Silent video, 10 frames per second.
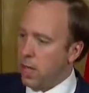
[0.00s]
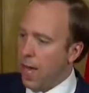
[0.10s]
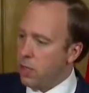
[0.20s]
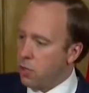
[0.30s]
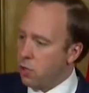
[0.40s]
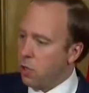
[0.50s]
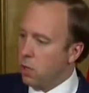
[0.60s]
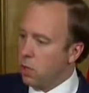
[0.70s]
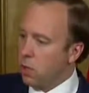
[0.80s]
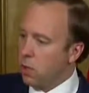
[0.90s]
extra
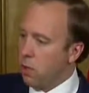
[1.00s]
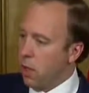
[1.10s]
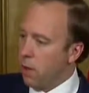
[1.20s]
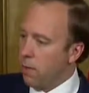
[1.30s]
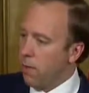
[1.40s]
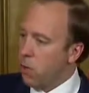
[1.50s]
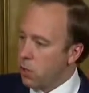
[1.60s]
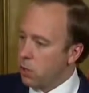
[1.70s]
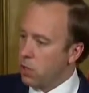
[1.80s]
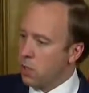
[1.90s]

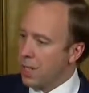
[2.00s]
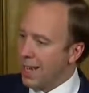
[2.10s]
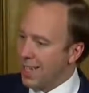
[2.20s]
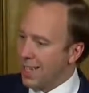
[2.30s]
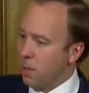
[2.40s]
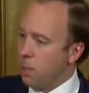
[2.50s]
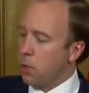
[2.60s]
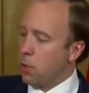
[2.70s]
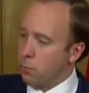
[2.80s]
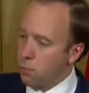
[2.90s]
focused data,
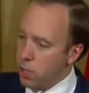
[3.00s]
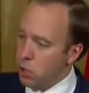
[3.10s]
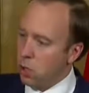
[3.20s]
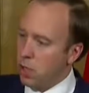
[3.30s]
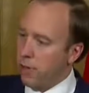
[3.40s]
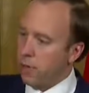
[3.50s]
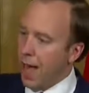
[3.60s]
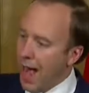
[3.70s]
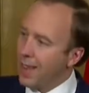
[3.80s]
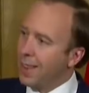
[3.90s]
both at a regional level
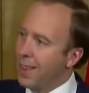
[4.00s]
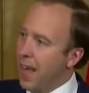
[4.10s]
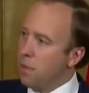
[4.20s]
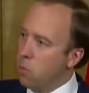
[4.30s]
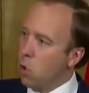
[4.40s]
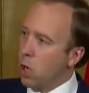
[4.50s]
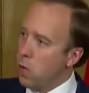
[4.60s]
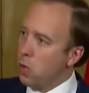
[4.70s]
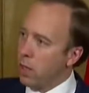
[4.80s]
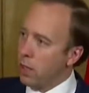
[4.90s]
and then more
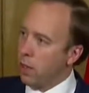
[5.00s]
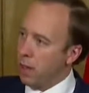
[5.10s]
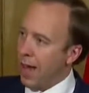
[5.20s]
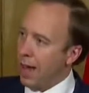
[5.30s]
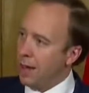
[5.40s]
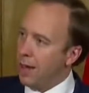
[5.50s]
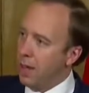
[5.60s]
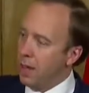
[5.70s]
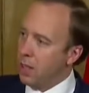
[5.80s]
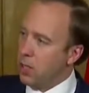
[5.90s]
locally than that,
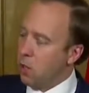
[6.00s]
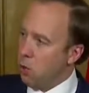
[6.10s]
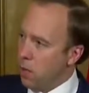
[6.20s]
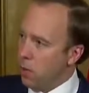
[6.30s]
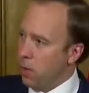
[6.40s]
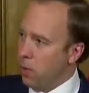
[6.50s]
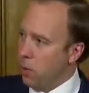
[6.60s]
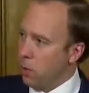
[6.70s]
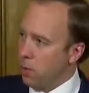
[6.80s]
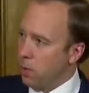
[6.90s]
is incredibly
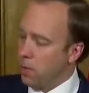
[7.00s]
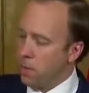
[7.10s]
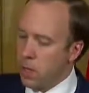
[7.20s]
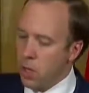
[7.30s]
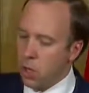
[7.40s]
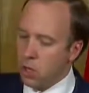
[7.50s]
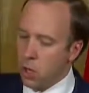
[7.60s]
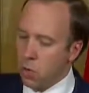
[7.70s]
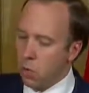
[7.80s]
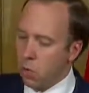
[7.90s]
important.
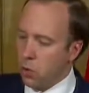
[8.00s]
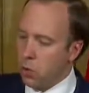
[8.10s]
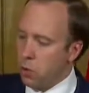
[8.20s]
So the